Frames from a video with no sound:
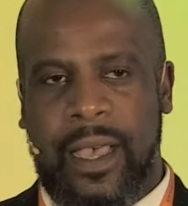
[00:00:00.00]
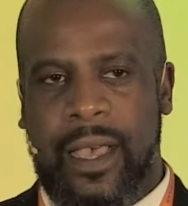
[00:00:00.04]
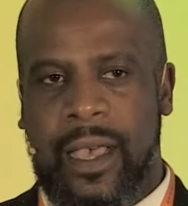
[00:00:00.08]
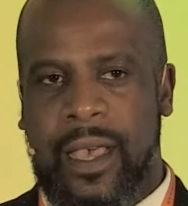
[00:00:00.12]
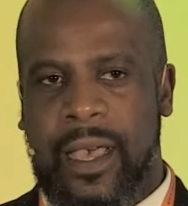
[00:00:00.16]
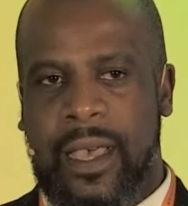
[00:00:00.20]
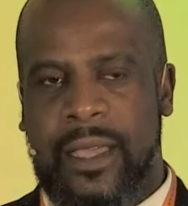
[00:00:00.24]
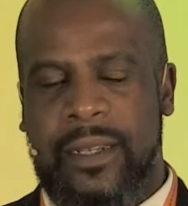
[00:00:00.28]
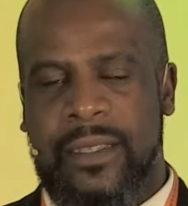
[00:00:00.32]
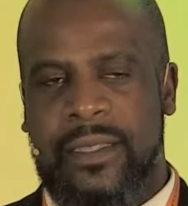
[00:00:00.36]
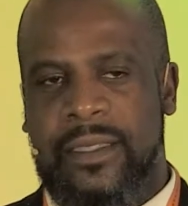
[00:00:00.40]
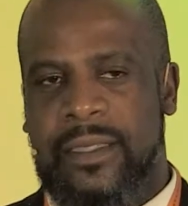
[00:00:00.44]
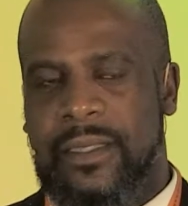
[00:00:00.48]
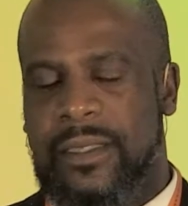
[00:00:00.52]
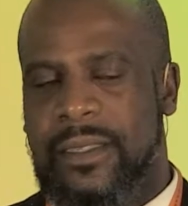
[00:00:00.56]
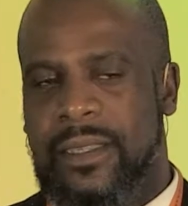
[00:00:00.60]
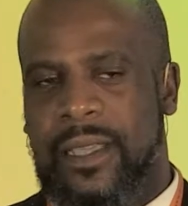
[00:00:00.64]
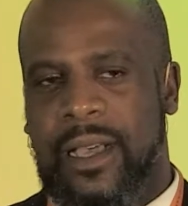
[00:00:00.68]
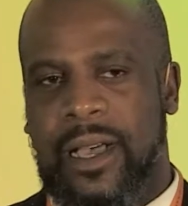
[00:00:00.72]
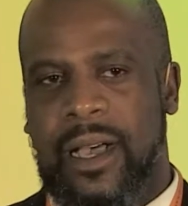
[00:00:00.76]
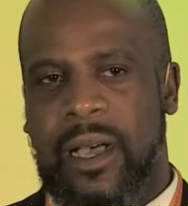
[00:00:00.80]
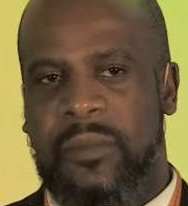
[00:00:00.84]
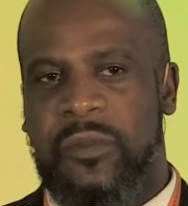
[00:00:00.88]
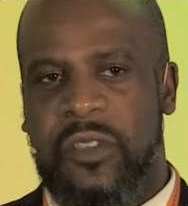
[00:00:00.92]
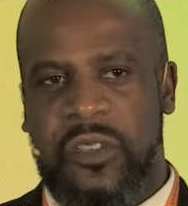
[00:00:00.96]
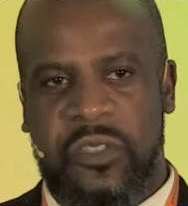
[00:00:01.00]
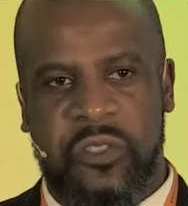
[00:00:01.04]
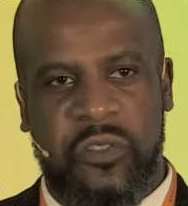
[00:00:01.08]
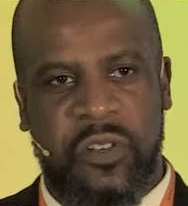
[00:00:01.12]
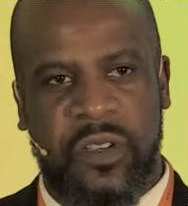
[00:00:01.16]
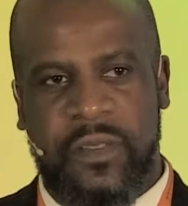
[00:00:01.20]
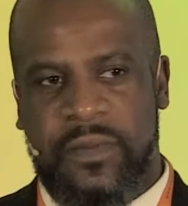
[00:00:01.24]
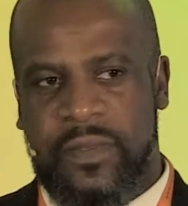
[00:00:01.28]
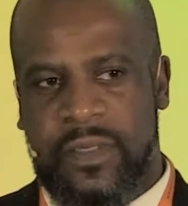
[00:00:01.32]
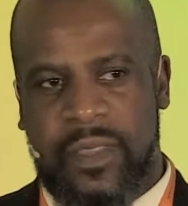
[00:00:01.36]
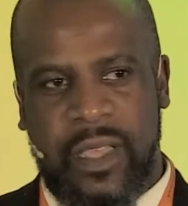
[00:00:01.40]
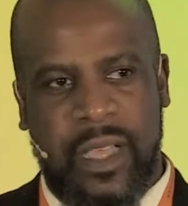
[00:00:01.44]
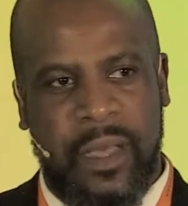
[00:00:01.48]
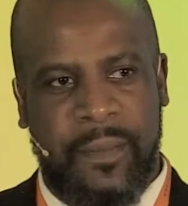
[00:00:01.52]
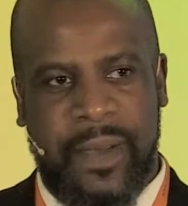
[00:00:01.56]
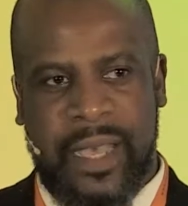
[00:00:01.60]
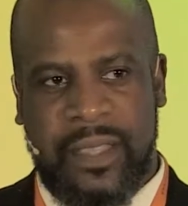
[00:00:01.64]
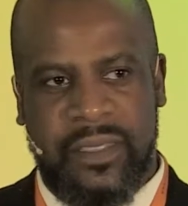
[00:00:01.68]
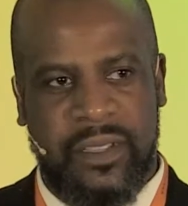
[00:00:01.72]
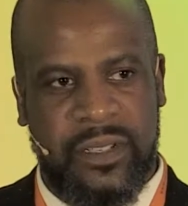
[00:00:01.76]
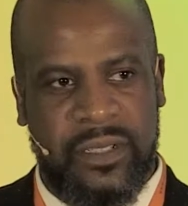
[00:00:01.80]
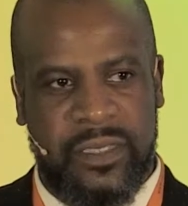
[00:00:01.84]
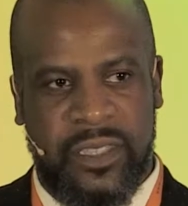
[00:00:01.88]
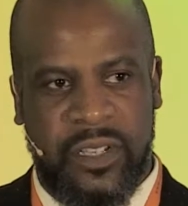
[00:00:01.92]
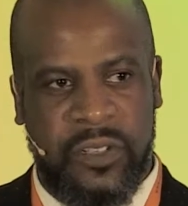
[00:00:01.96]
I'm not sure
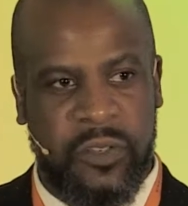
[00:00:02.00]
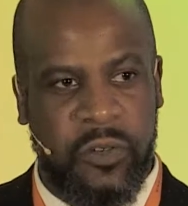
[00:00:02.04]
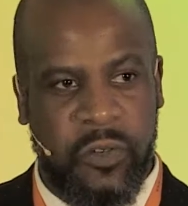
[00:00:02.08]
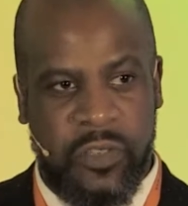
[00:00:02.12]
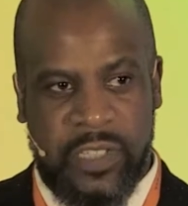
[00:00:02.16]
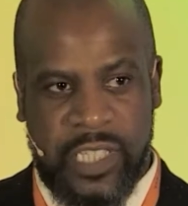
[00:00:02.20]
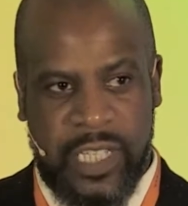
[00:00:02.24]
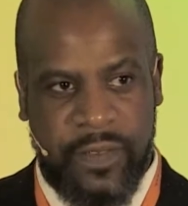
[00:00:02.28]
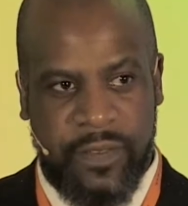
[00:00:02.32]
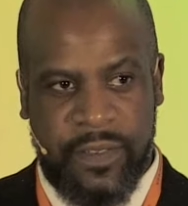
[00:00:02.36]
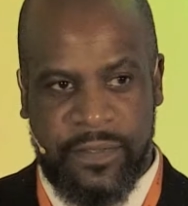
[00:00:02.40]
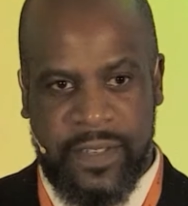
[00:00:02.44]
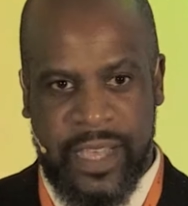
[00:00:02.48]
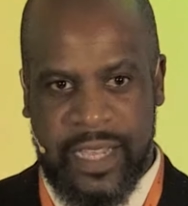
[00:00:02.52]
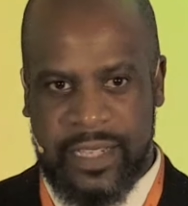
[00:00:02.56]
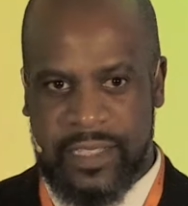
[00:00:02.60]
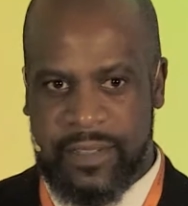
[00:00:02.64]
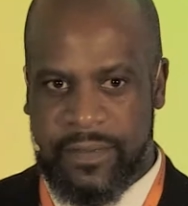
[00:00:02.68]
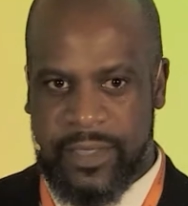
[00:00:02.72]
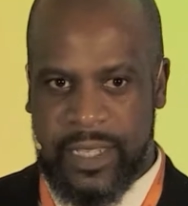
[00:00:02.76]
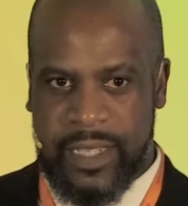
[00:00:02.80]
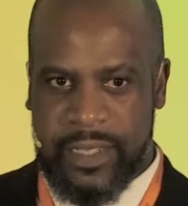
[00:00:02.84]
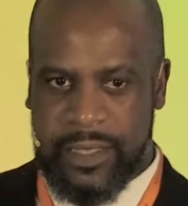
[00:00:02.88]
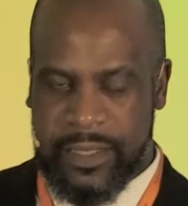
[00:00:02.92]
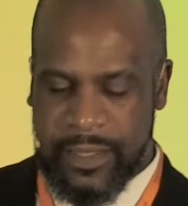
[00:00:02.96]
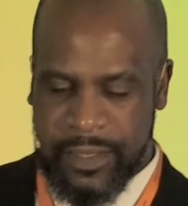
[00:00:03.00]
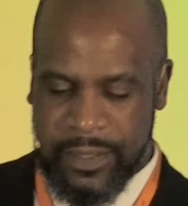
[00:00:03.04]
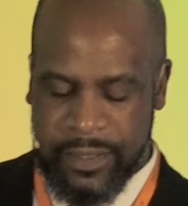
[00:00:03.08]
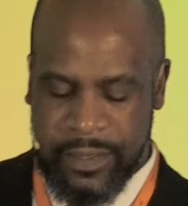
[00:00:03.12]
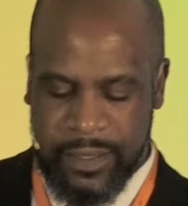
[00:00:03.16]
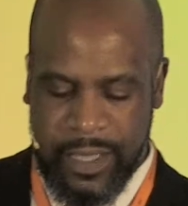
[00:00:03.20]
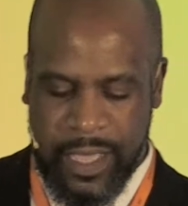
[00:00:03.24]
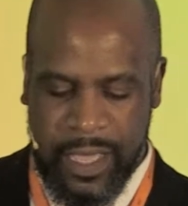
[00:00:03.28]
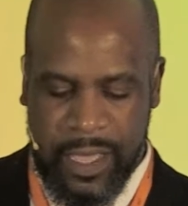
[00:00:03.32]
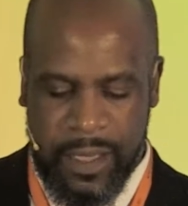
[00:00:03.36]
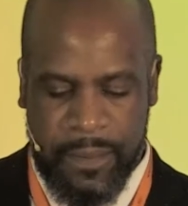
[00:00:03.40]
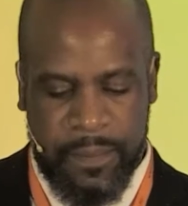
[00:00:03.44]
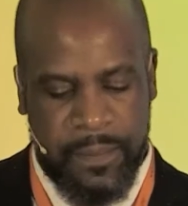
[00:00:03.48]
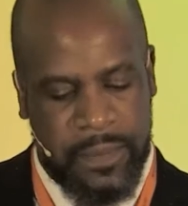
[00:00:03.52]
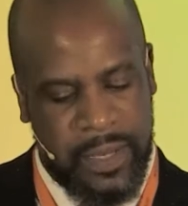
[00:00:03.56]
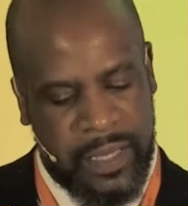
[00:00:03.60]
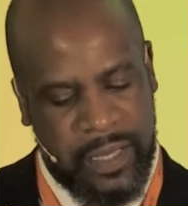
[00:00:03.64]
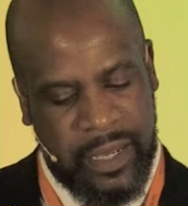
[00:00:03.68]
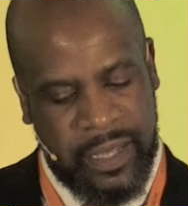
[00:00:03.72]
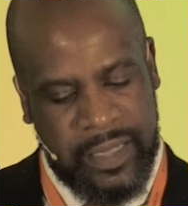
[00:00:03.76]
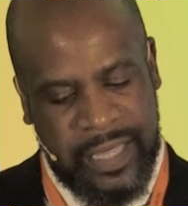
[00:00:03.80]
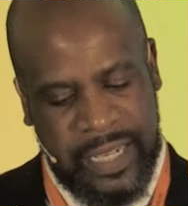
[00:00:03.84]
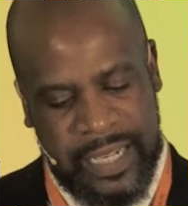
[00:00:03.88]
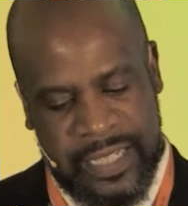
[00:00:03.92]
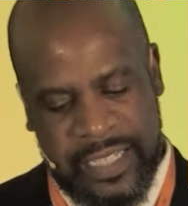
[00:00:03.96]
about the causative effects of this, but
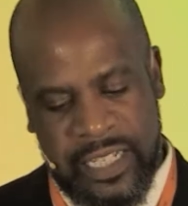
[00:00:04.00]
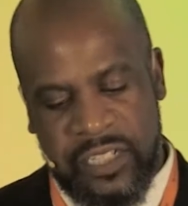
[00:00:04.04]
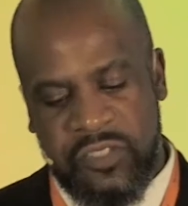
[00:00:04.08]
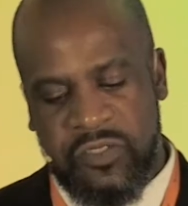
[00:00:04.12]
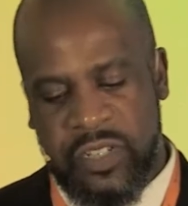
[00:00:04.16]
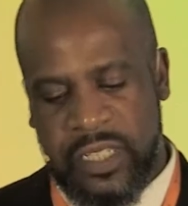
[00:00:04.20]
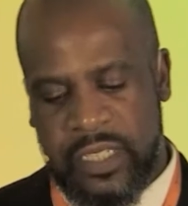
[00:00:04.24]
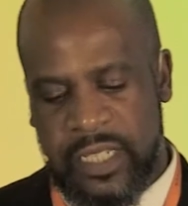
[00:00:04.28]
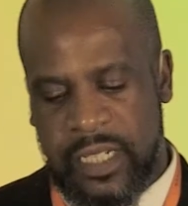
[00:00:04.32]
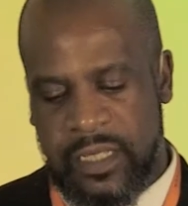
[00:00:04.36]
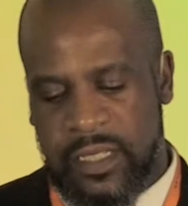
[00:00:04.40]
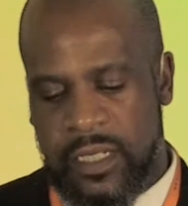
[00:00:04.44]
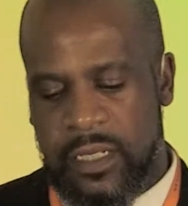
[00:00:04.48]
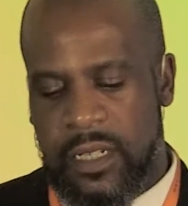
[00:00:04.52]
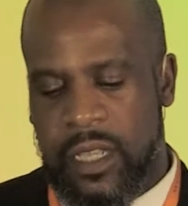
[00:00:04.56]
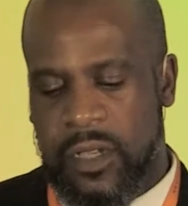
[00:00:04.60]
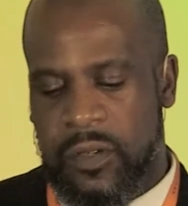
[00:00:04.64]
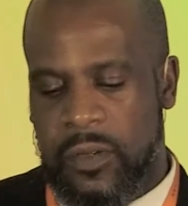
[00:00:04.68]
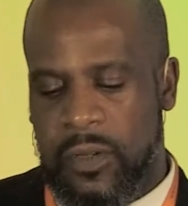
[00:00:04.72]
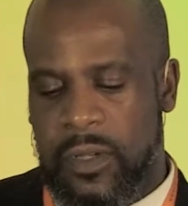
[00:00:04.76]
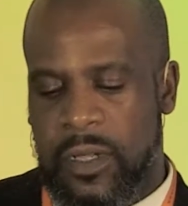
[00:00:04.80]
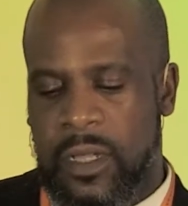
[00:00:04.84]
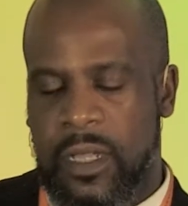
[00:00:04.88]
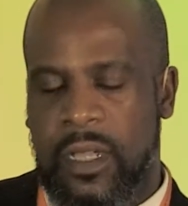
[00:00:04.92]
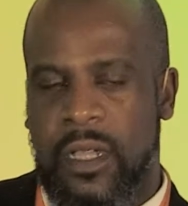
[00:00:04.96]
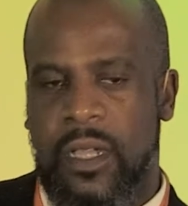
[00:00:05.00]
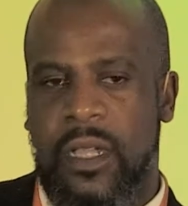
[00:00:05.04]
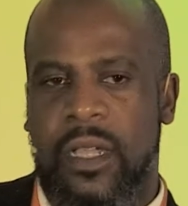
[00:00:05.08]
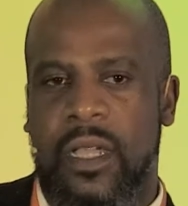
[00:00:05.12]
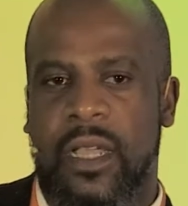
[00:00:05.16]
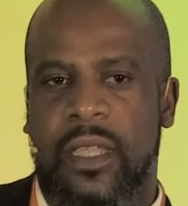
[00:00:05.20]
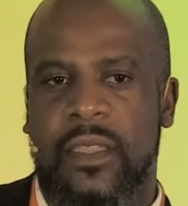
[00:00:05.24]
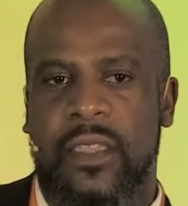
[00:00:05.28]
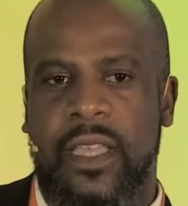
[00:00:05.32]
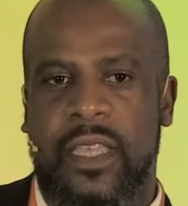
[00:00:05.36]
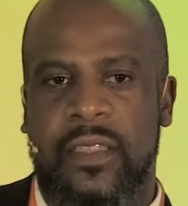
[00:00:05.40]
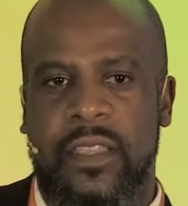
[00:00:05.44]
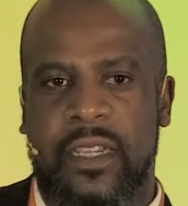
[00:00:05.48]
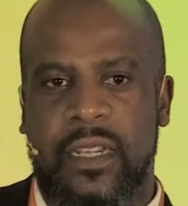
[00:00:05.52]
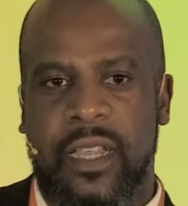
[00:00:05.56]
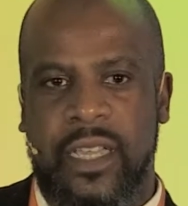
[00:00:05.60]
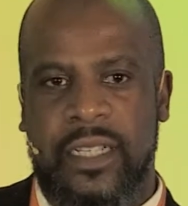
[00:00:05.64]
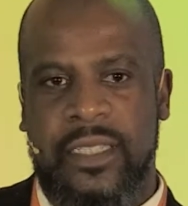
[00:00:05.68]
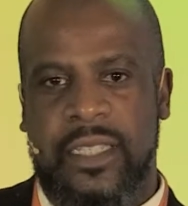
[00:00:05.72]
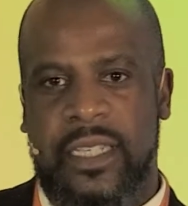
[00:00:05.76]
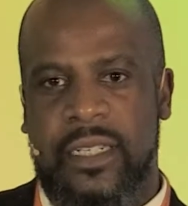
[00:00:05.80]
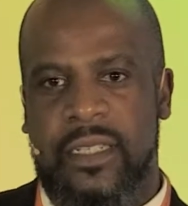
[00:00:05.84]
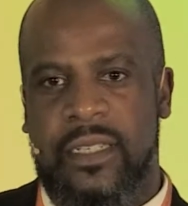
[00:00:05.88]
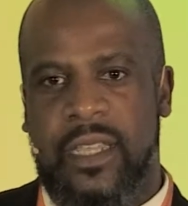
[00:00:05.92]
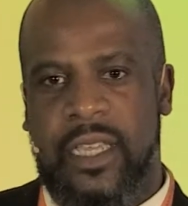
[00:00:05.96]
I think it's interesting to note that in the
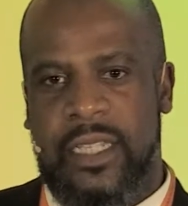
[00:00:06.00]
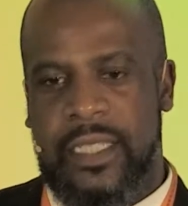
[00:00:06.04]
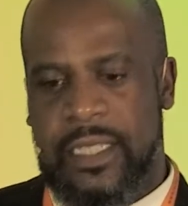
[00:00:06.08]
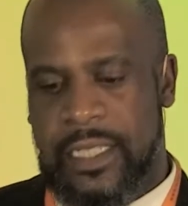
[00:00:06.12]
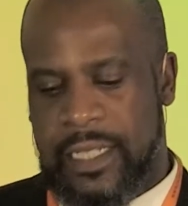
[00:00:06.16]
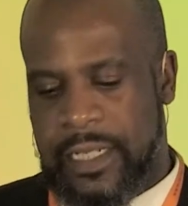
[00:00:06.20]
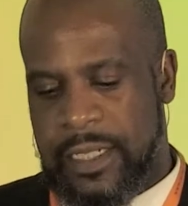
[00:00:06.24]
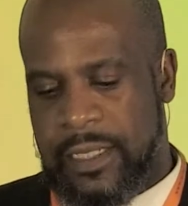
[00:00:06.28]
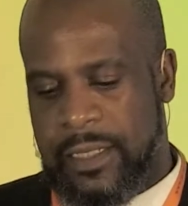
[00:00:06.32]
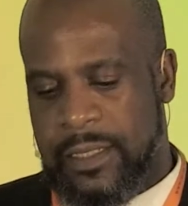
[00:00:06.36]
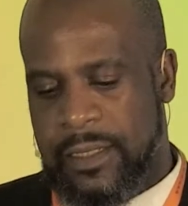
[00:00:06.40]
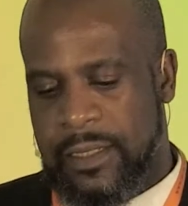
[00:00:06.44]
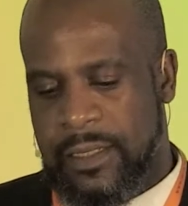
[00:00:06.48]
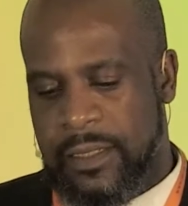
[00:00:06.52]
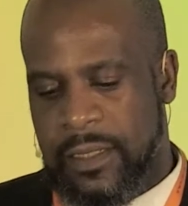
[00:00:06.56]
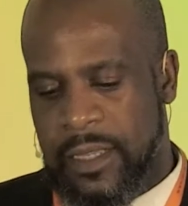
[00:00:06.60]
1990s,